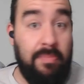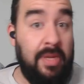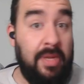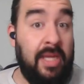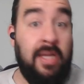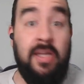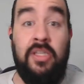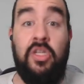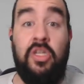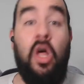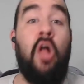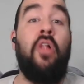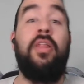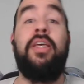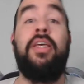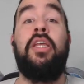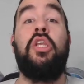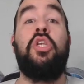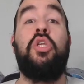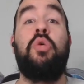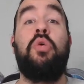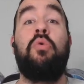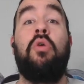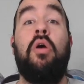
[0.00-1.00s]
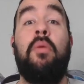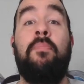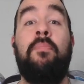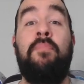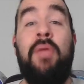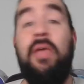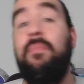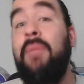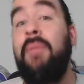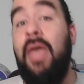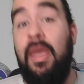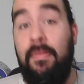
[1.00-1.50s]
Because all he can do are
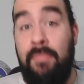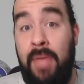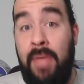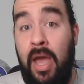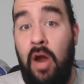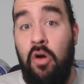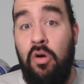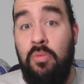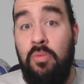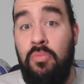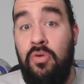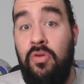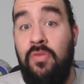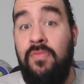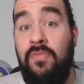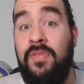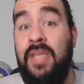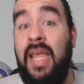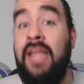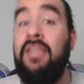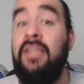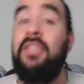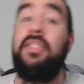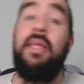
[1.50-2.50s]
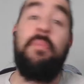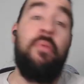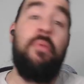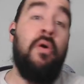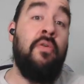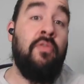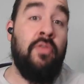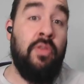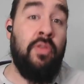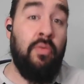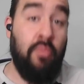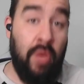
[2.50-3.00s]
big man power moves and step
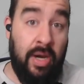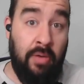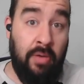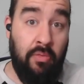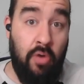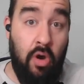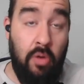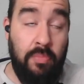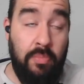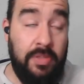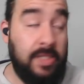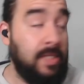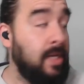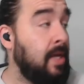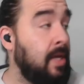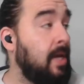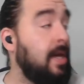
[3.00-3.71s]
over the ring ropes.